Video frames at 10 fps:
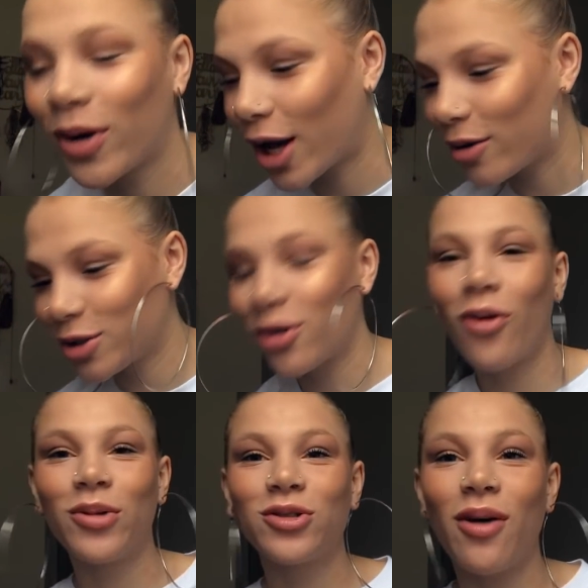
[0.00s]
my god, I
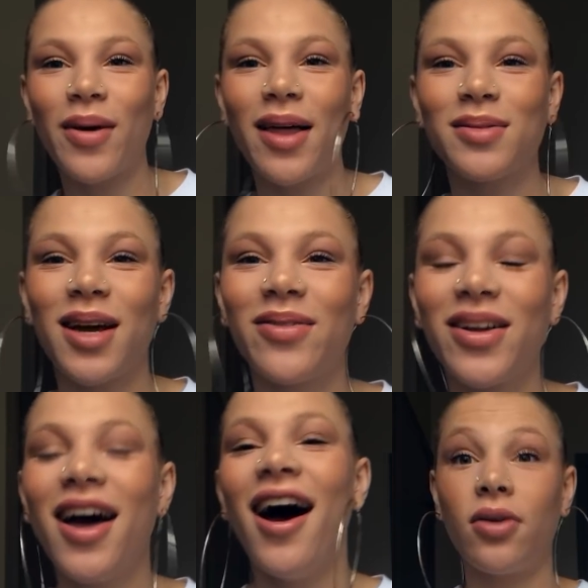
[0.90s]
almost dropped my laptop.
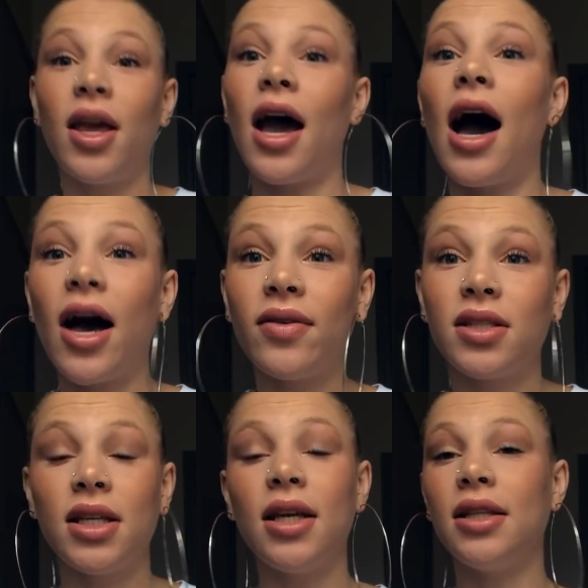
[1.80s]
But yeah,
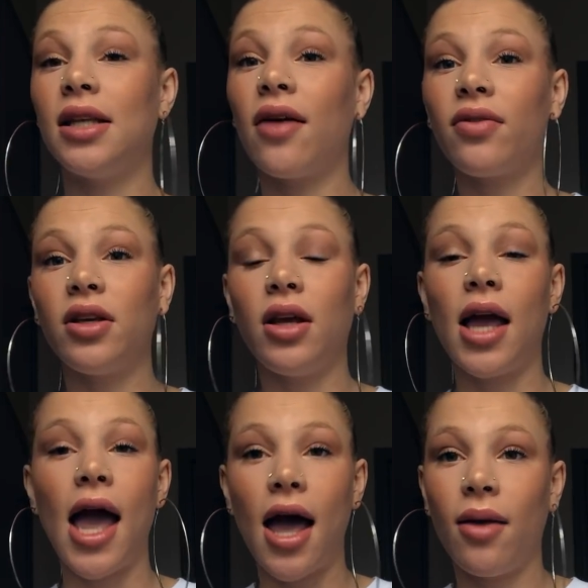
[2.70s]
obviously,
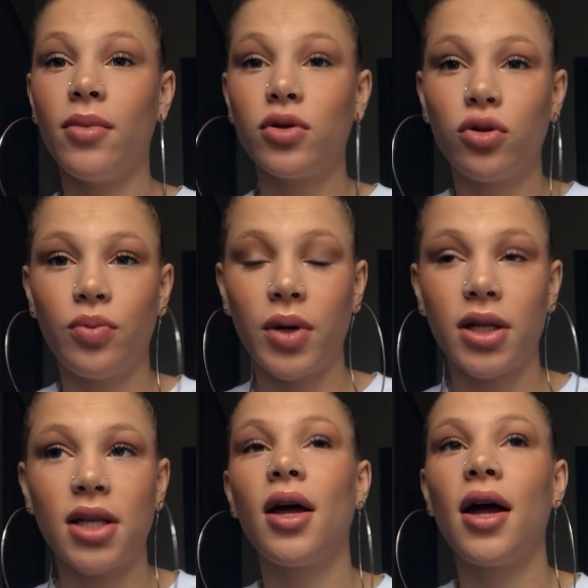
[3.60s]
definitely am super
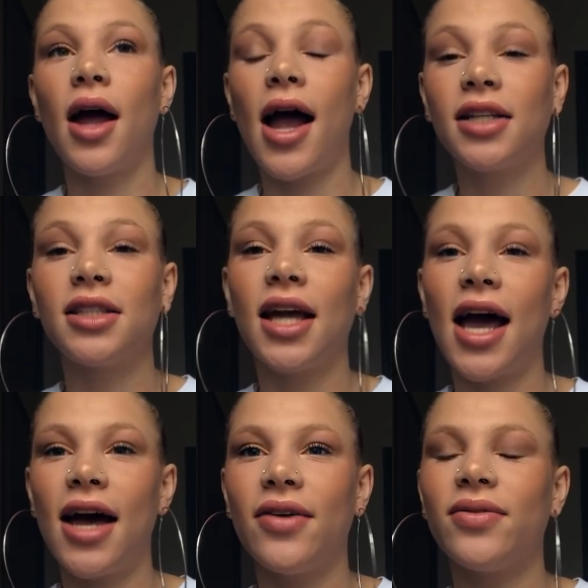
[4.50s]
excited. I actually
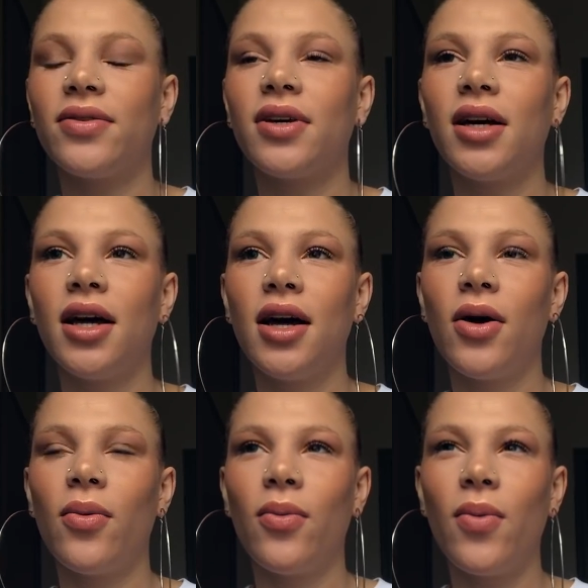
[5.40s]
have
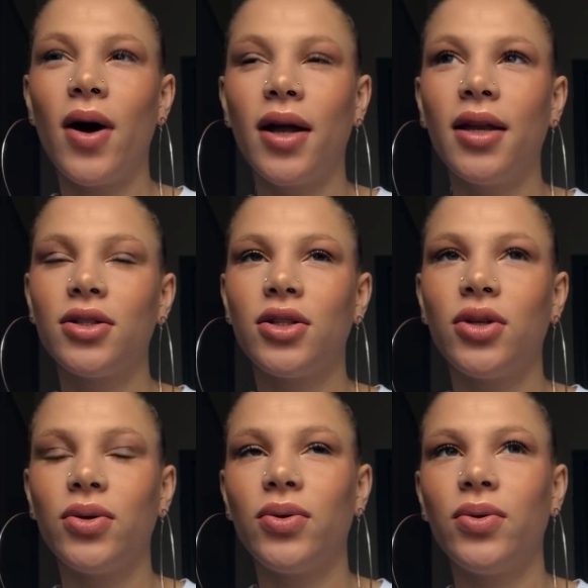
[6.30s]
1,
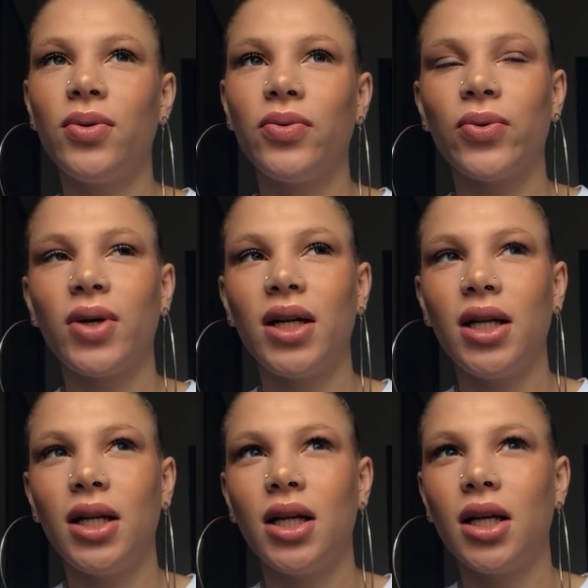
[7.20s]
2,
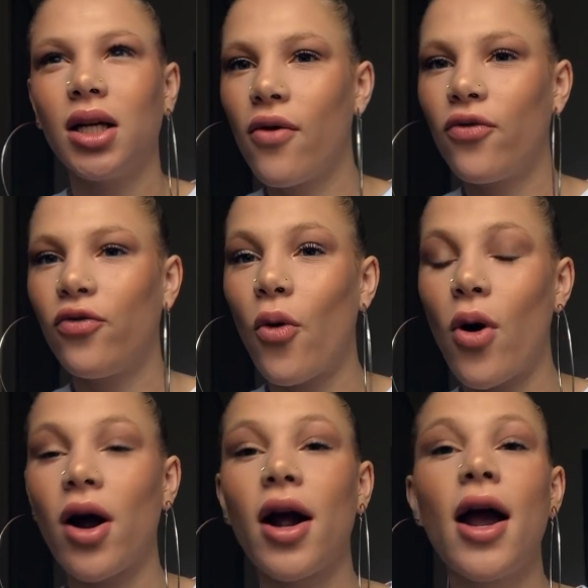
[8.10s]
3,
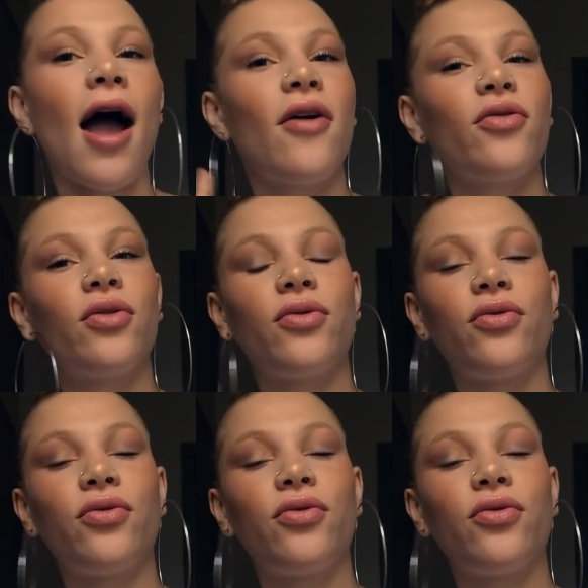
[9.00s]
4. I have